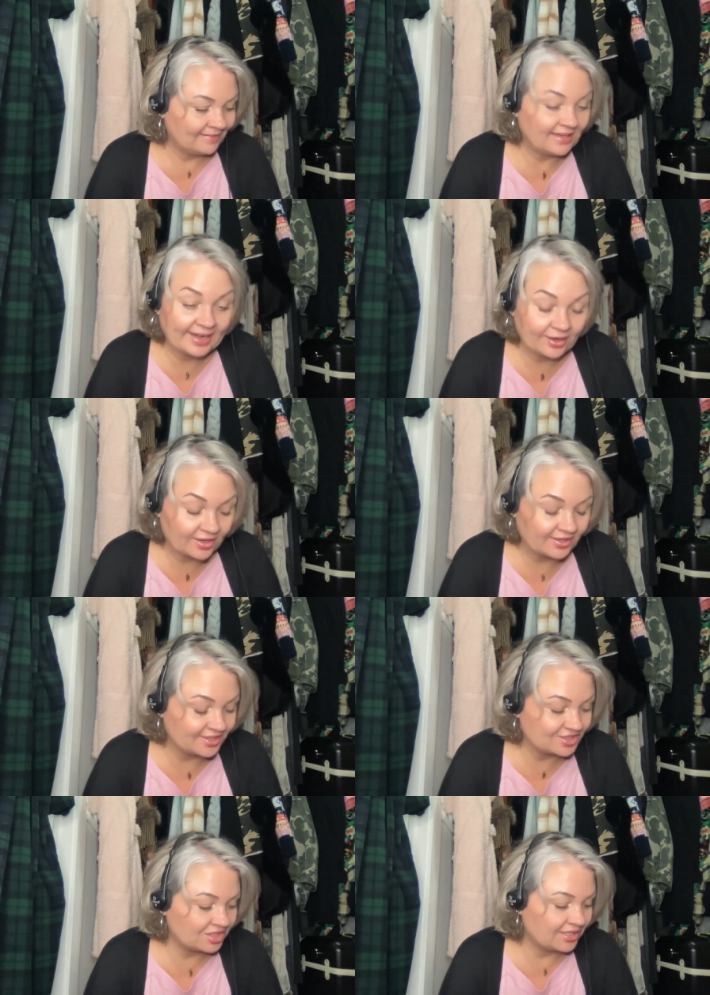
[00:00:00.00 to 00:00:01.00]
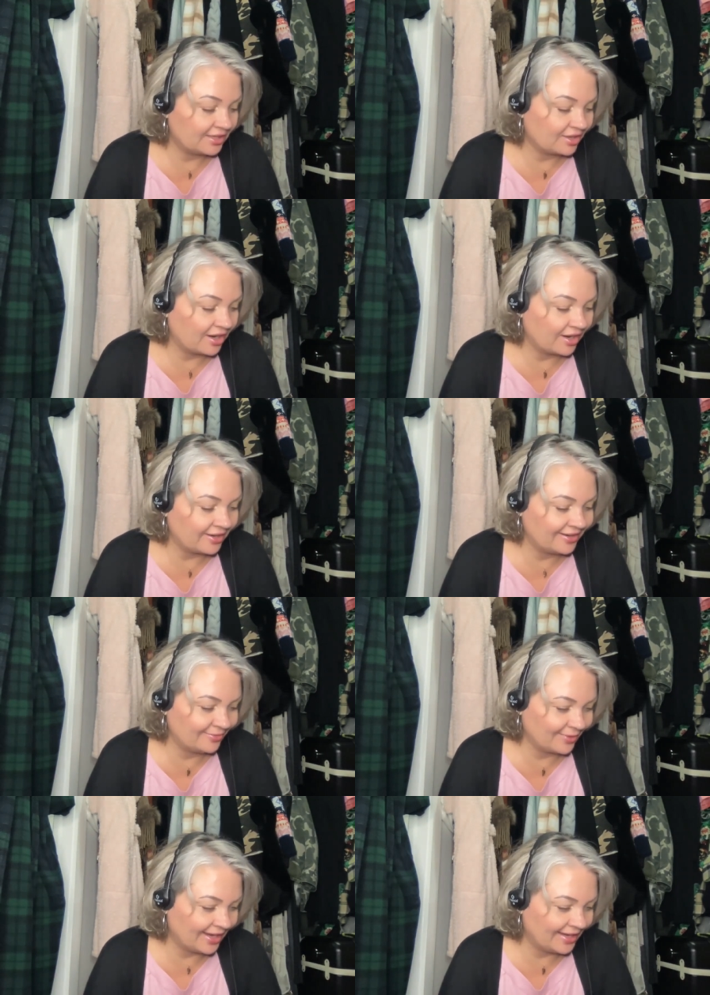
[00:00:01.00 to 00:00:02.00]
in air conditioning car,
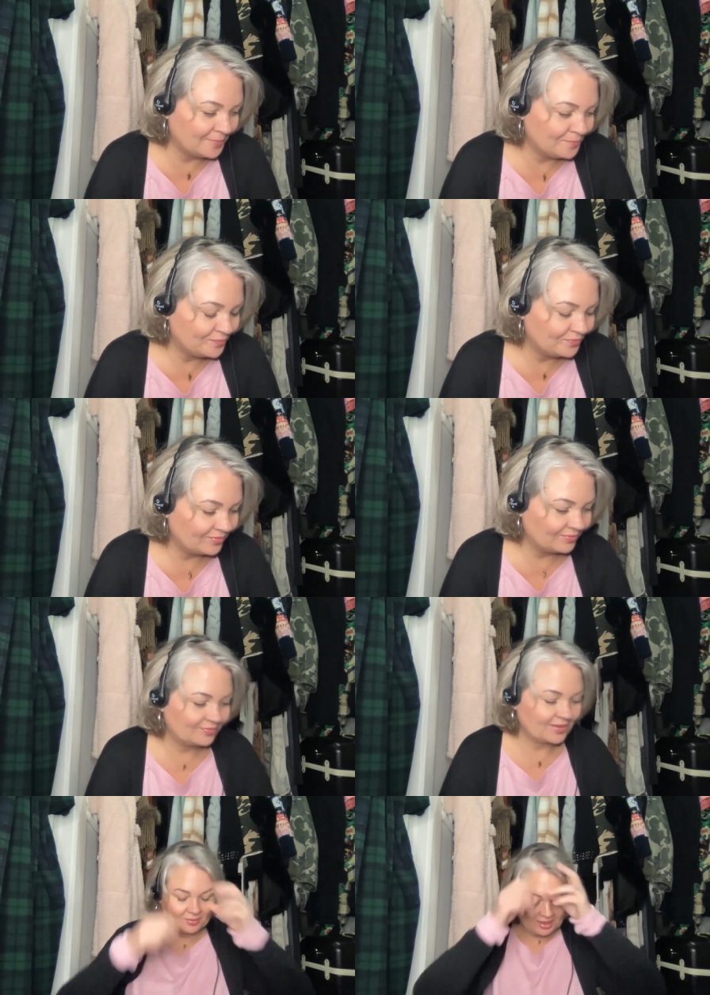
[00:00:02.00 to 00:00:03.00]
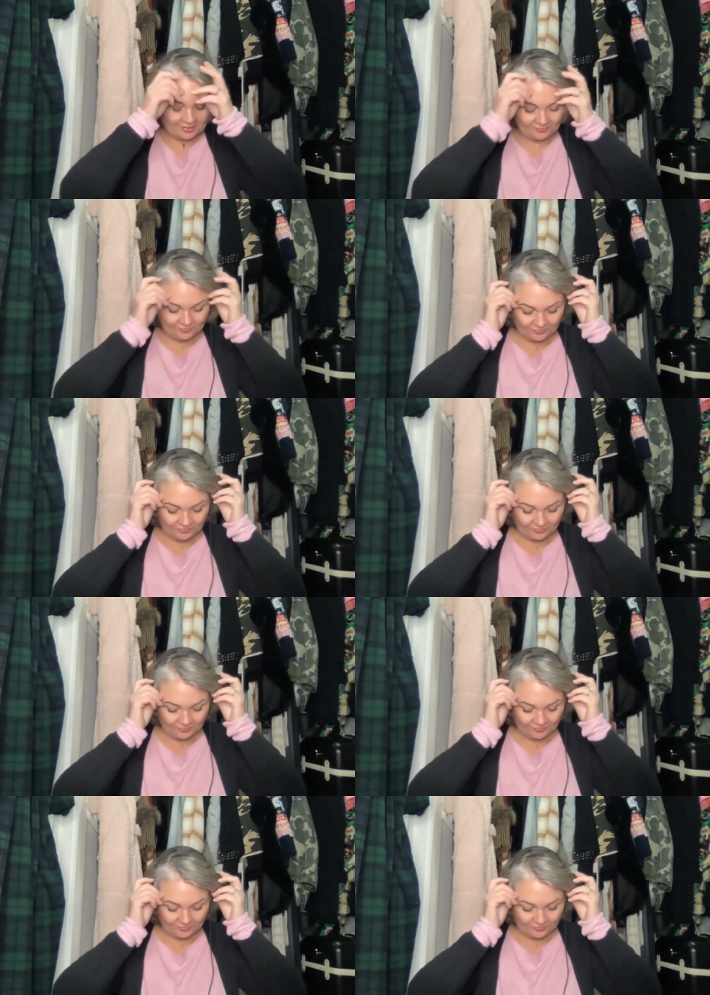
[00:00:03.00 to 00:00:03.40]
right? Come on.